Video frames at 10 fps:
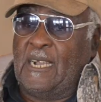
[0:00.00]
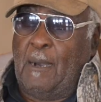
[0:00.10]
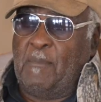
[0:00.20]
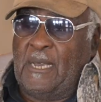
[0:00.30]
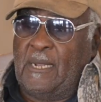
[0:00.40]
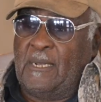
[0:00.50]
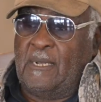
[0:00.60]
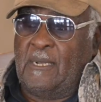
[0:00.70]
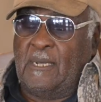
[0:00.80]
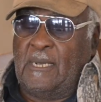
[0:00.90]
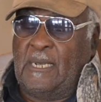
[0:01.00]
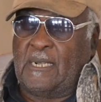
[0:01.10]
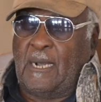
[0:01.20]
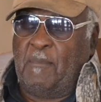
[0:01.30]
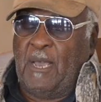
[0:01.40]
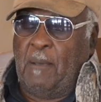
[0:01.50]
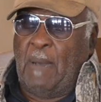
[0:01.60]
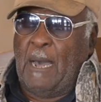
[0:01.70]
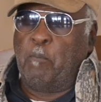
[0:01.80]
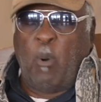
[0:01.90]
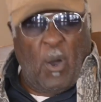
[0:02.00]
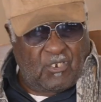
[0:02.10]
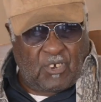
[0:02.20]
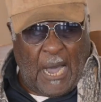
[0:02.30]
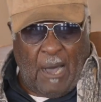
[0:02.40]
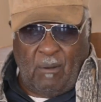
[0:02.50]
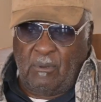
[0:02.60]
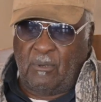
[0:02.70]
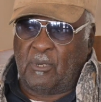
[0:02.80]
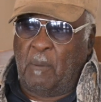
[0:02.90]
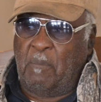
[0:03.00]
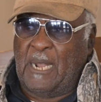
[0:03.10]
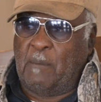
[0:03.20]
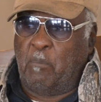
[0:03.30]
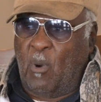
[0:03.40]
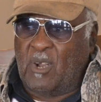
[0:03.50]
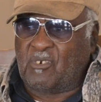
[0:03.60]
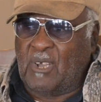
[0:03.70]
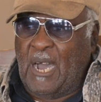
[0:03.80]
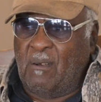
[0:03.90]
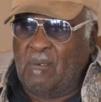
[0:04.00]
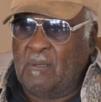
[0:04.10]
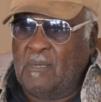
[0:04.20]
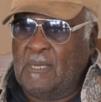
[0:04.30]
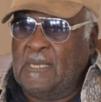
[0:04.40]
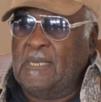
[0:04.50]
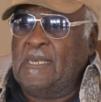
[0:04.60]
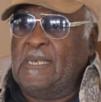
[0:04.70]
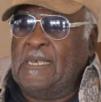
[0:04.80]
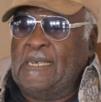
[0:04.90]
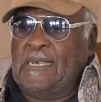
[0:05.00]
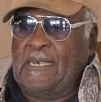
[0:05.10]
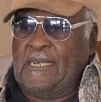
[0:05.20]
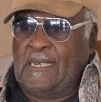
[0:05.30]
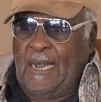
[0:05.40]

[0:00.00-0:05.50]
come in about Boy Scout, something about a Boy Scout. And